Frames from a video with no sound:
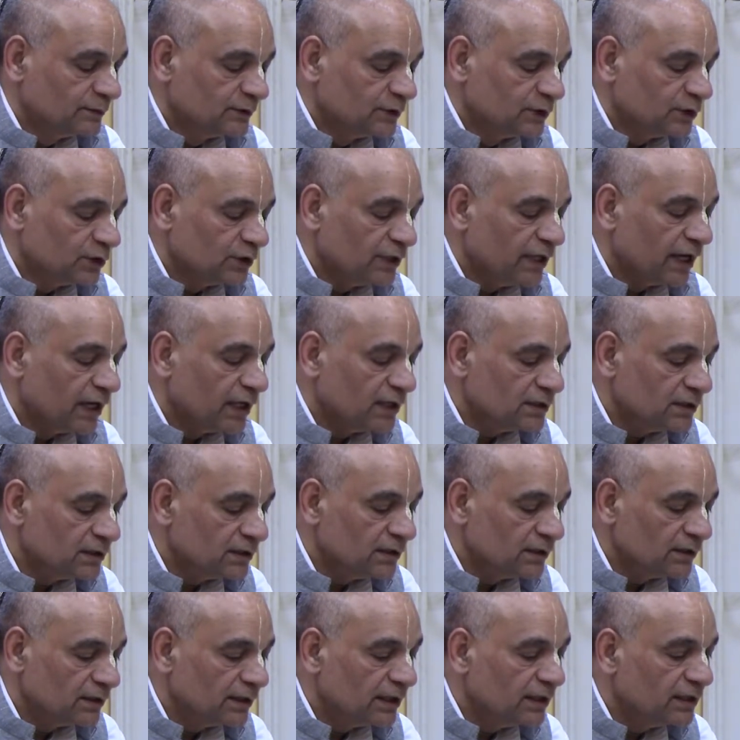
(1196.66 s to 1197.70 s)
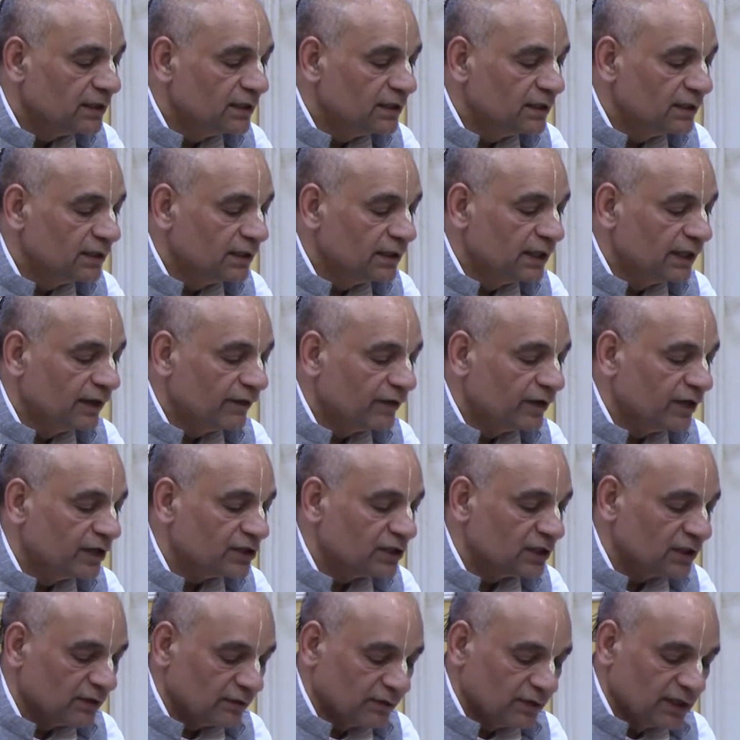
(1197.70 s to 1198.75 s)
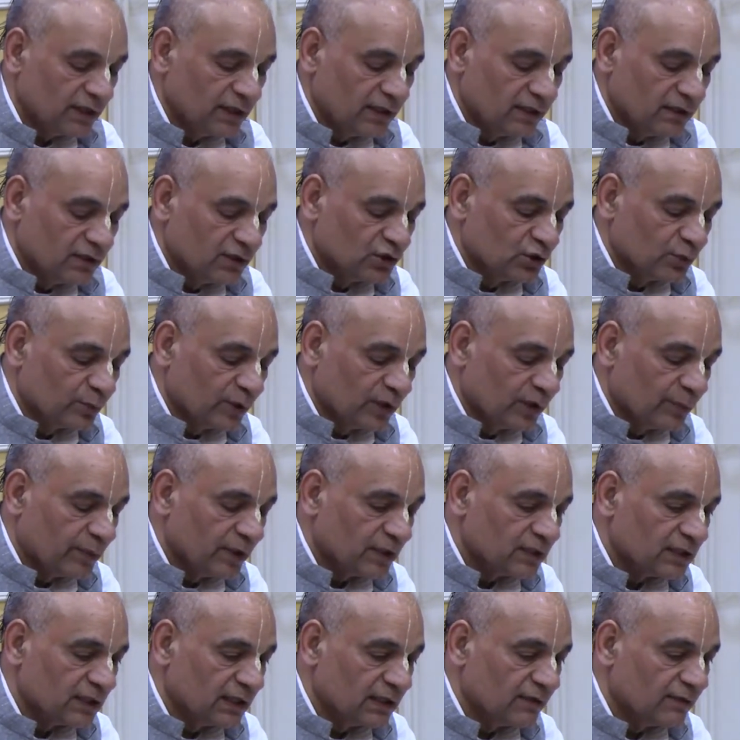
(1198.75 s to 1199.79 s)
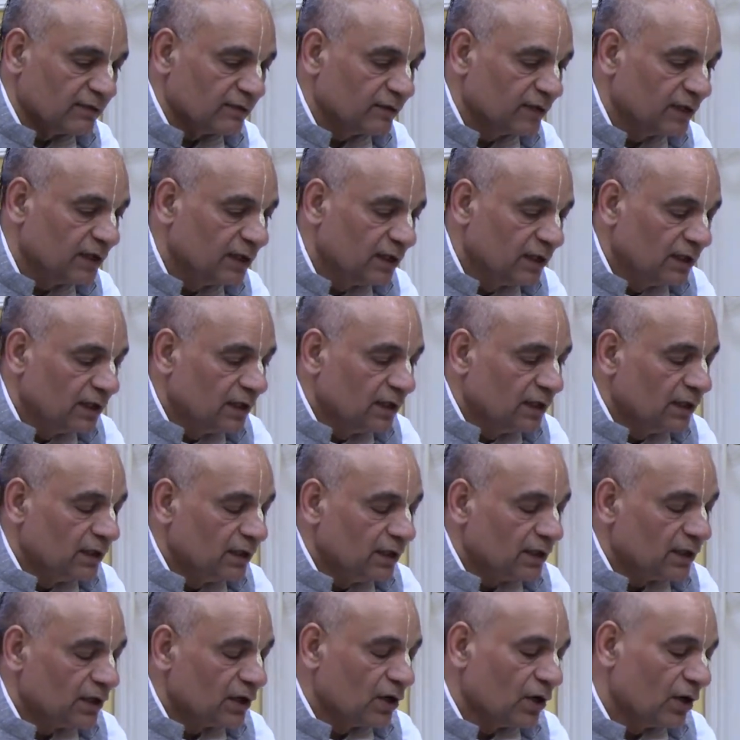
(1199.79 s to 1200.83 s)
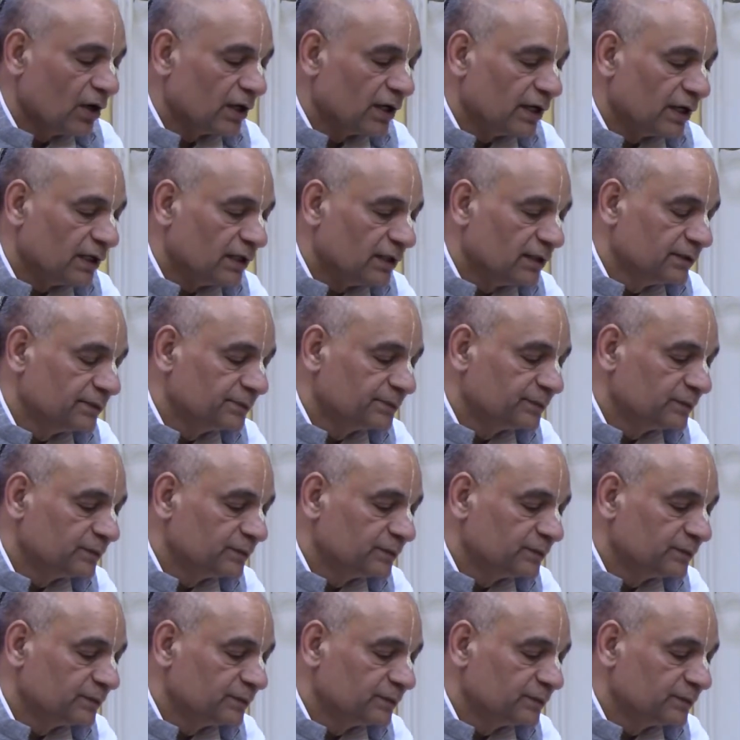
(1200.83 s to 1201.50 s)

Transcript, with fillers: So that is the definition of the Supreme Personality of Godhead.